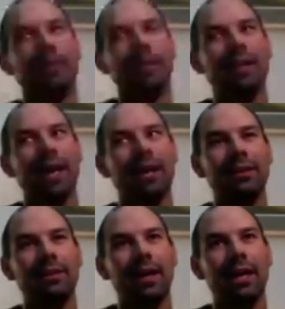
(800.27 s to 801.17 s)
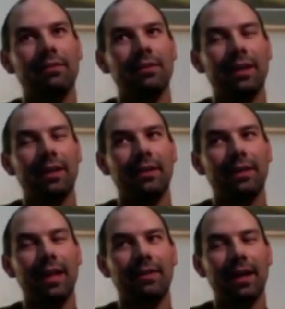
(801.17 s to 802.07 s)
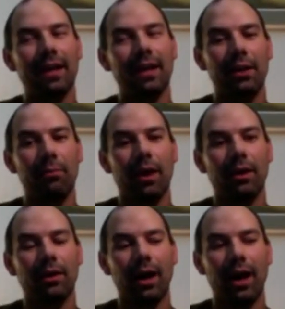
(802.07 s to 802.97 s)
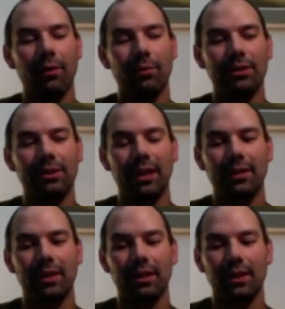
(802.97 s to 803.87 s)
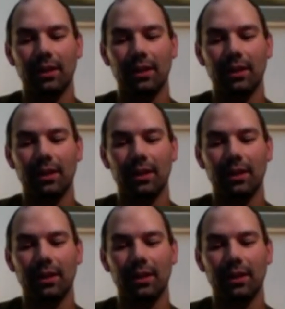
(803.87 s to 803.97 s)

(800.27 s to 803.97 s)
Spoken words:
We hadn't thought of it in that kind of model. I would say that,